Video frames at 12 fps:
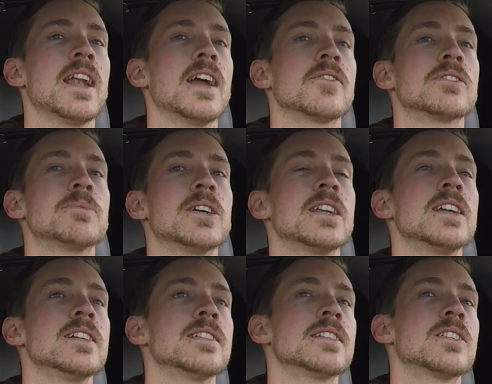to everybody
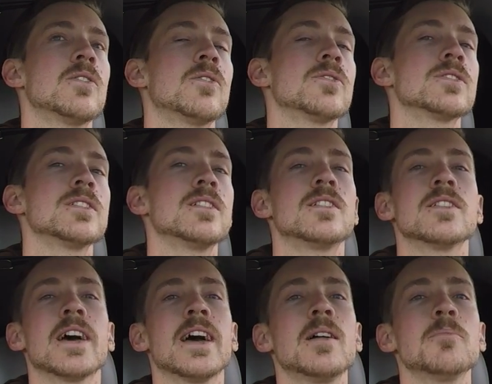in the course and all
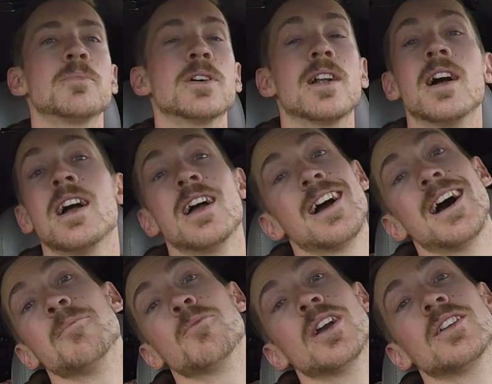that, but
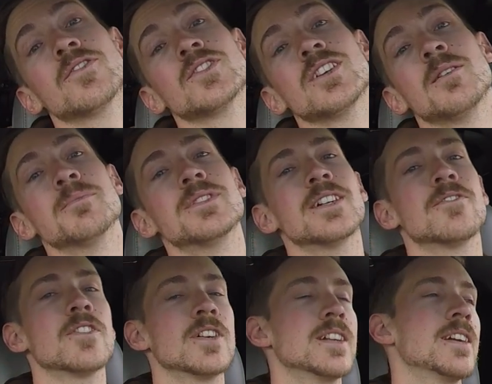I'm ready for something
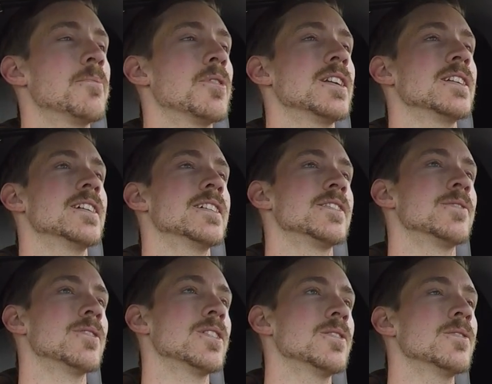different, and I'm ready to hit the
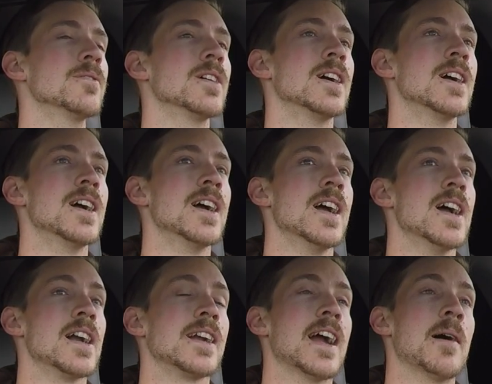road.
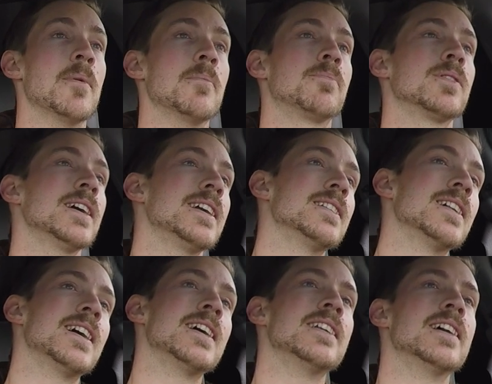Got my plane
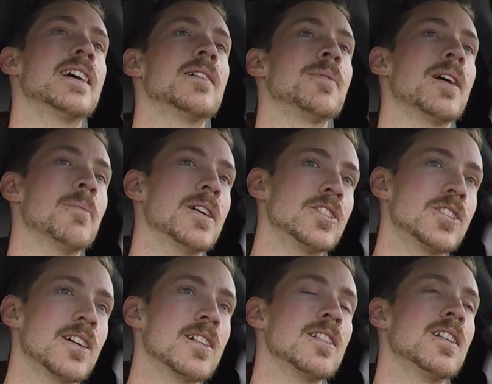lined up, got my
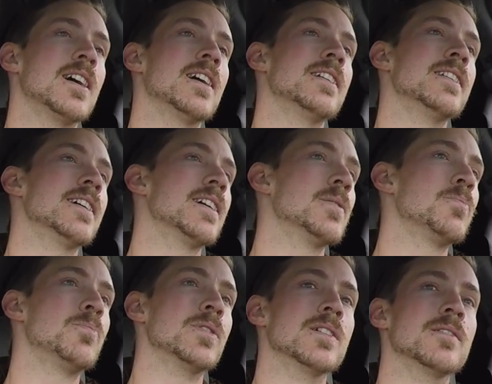shuttle lined up,
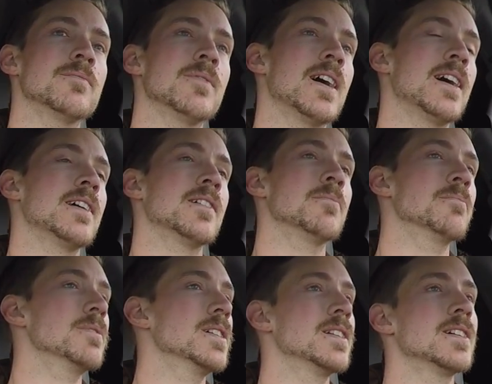and I
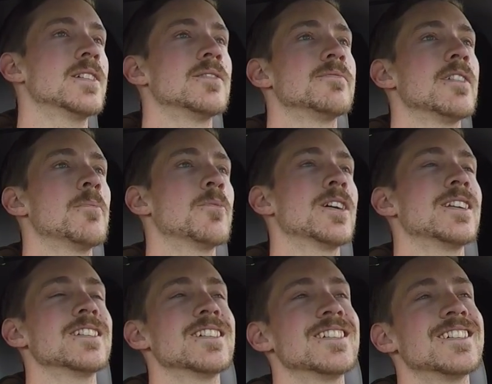am, I'm ready
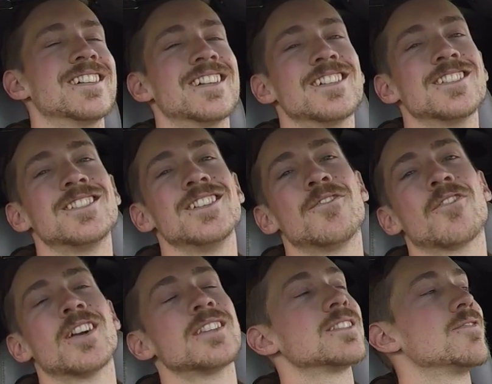to see
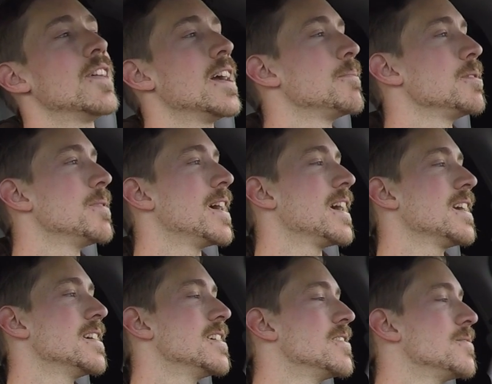friends and family back
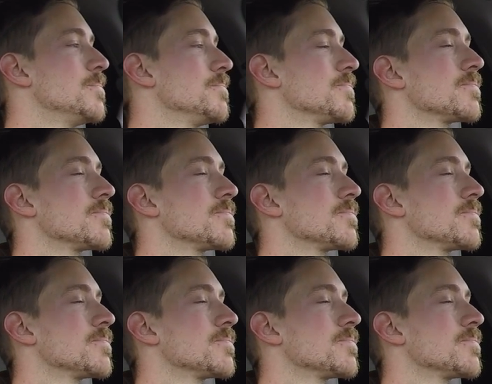home.